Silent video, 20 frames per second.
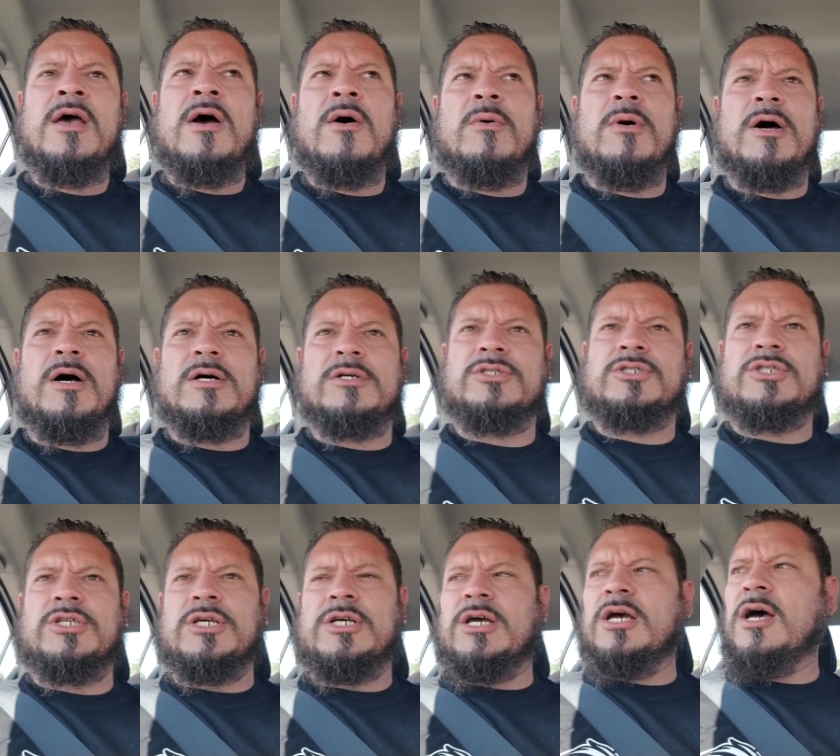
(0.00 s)
Well,
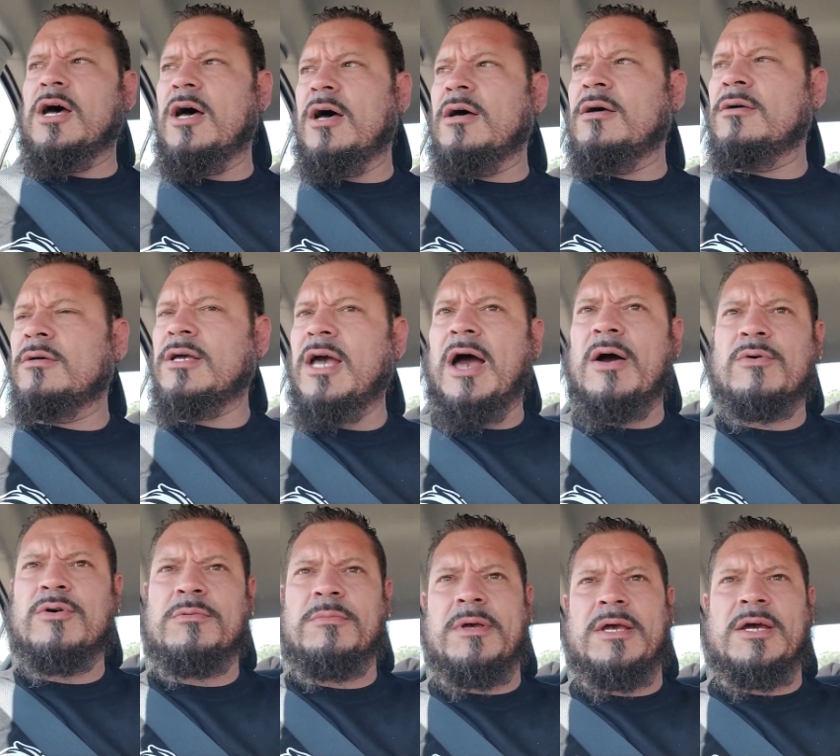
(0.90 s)
she uh, got
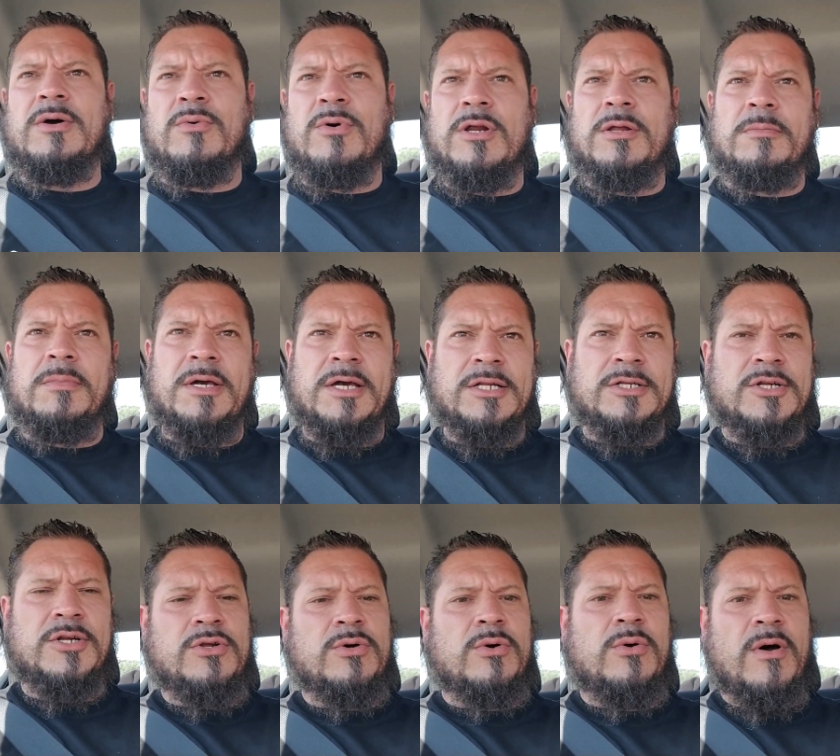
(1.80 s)
with me and wanted me
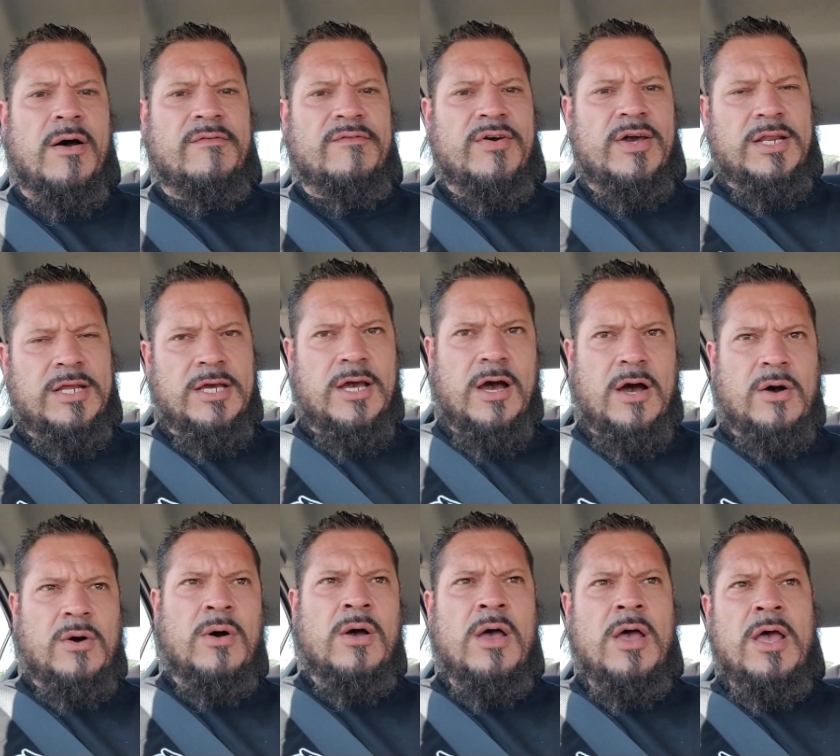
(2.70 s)
to do a
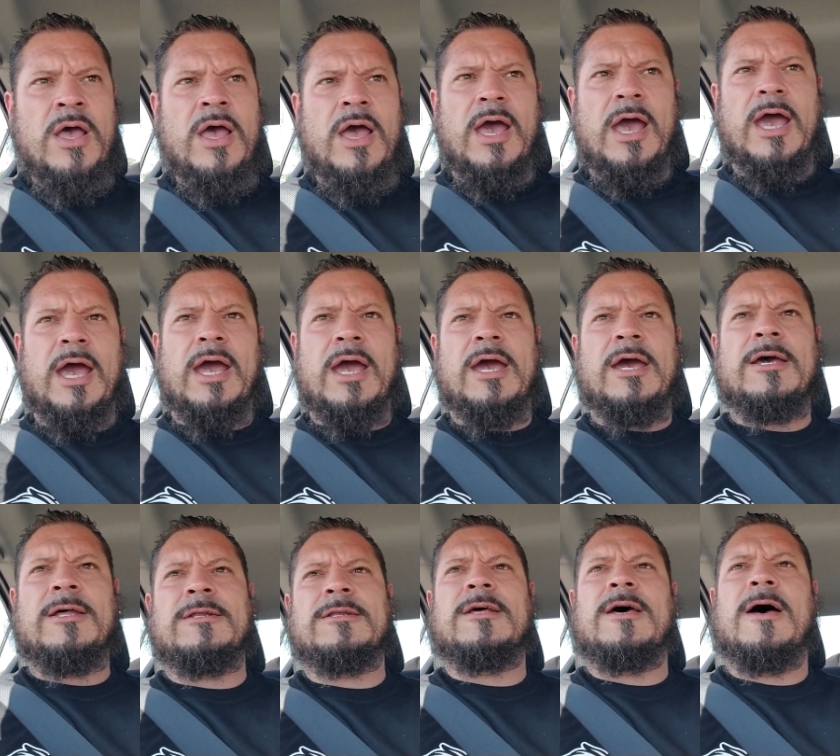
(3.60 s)
video,
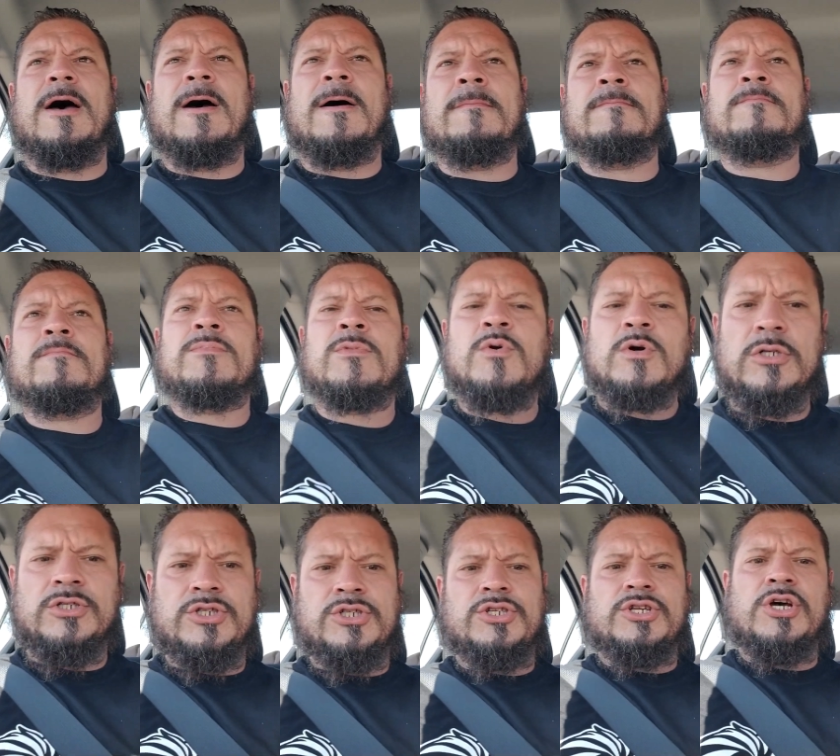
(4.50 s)
and uh,
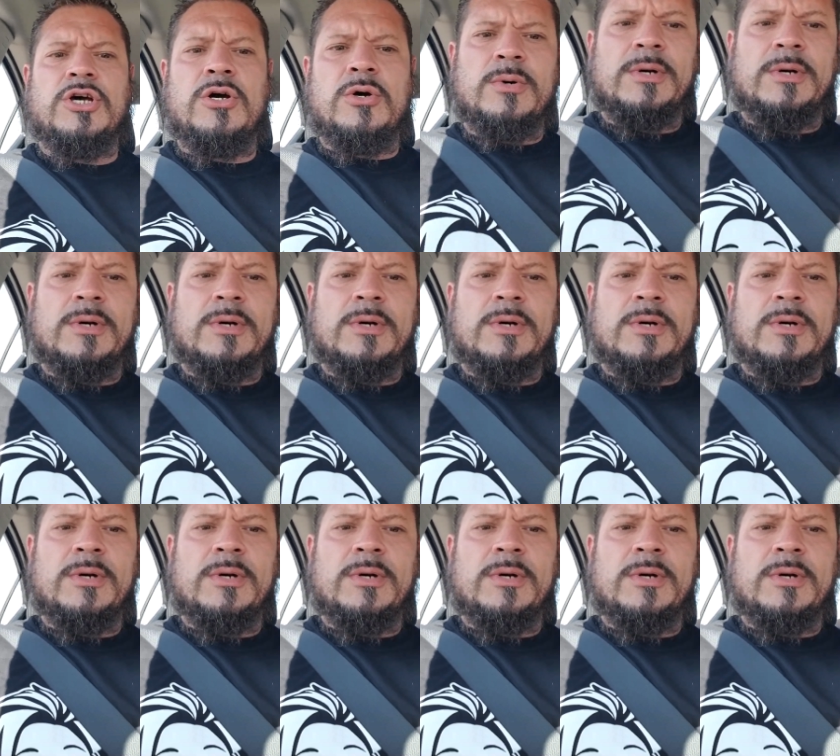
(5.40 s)
what you do